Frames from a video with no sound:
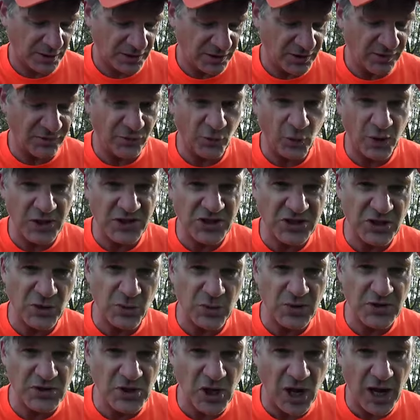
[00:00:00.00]
the voice she
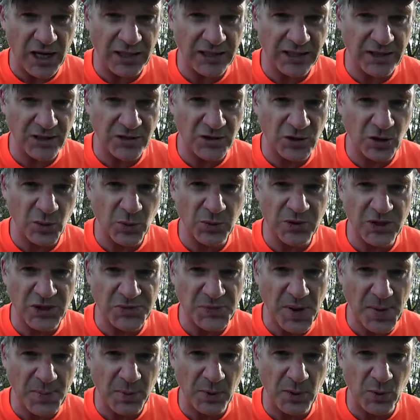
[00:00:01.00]
was talking to when these
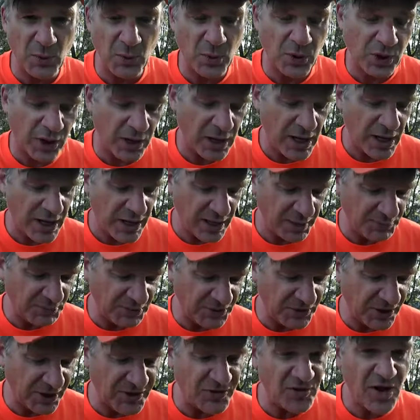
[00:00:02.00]
people were
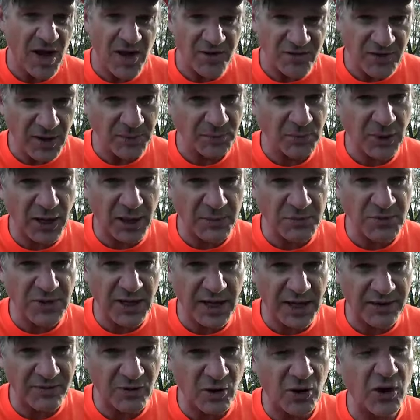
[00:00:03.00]
hypnotized sometimes
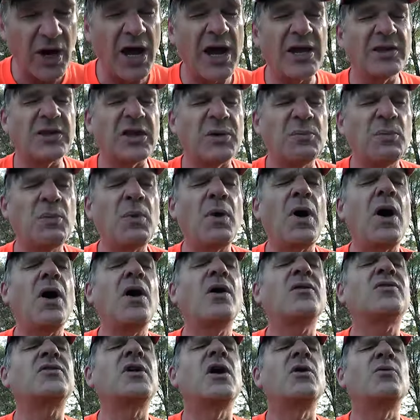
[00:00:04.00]
gave her the
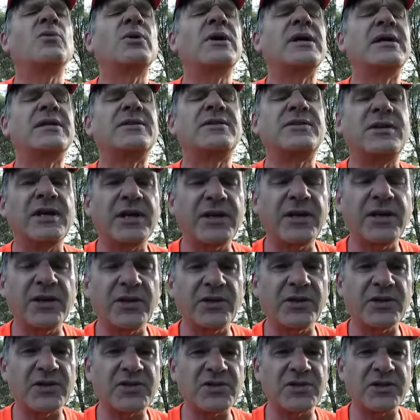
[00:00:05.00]
most
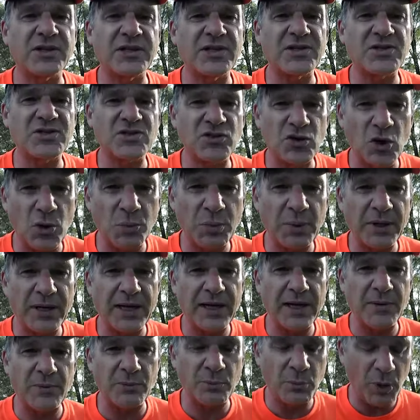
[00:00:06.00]
ridiculously stupid,
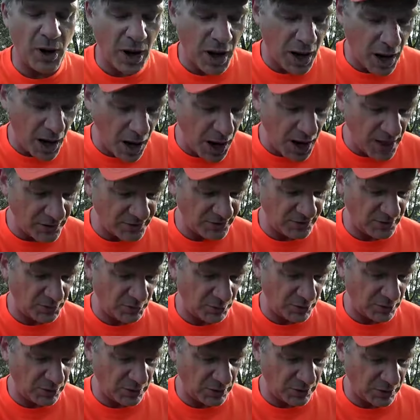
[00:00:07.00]

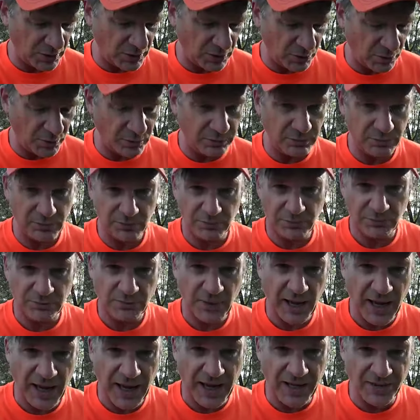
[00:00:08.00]
impossible
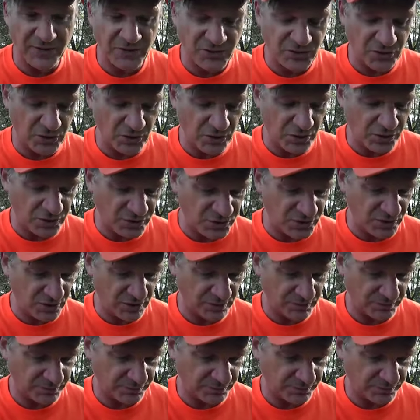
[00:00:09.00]
answers.